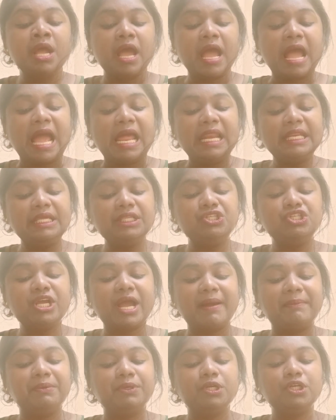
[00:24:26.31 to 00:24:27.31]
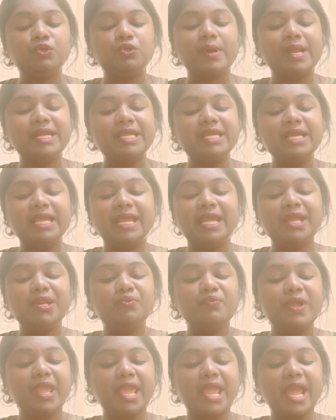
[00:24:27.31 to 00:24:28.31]
And in chapter
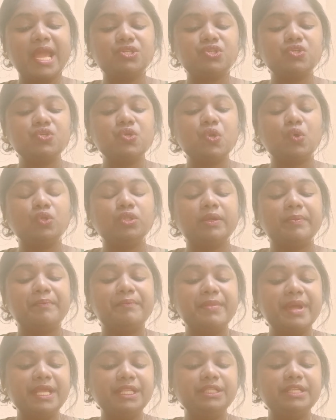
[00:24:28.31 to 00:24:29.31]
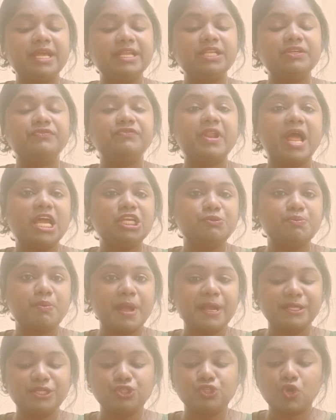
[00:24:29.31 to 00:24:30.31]
28 we get to know the myth and the
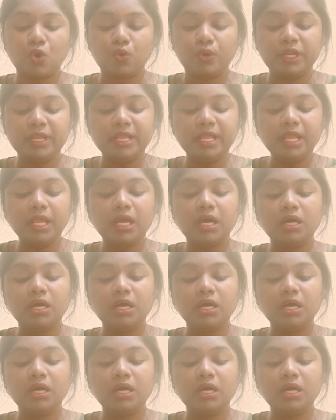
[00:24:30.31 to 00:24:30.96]
flashback story.